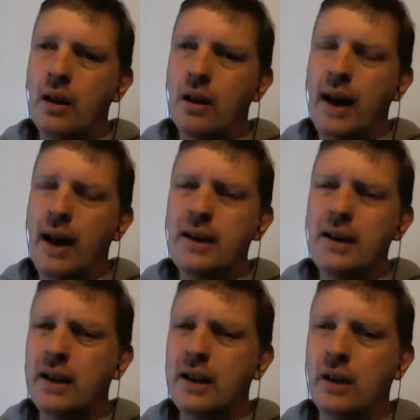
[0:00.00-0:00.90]
And
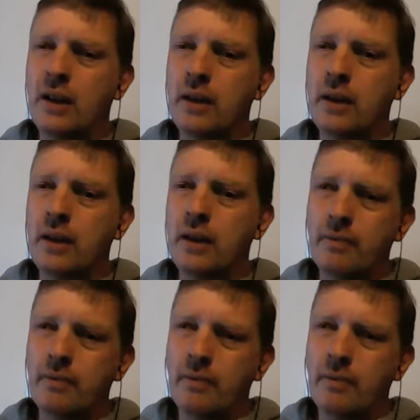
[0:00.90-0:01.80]
secondly,
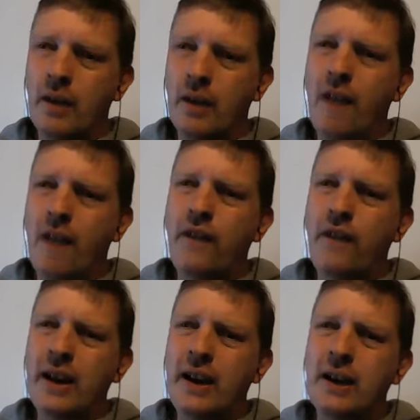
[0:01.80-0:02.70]

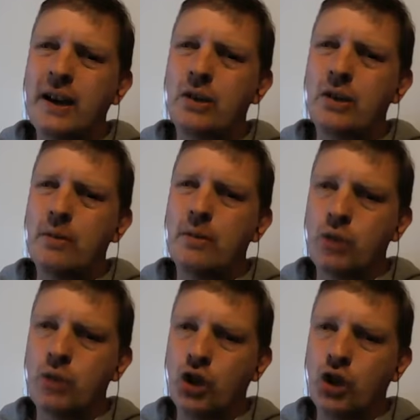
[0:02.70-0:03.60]
feelings
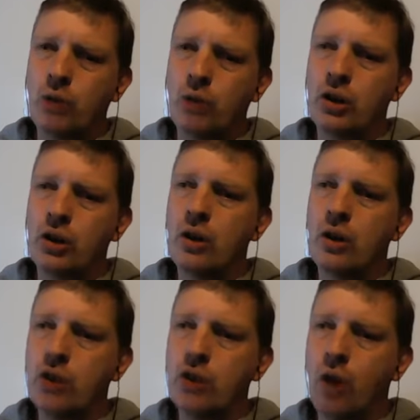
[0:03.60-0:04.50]
much closer
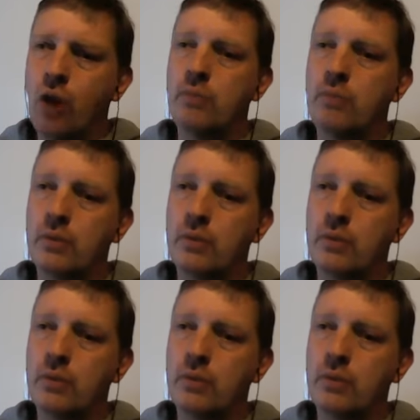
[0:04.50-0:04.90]
to home.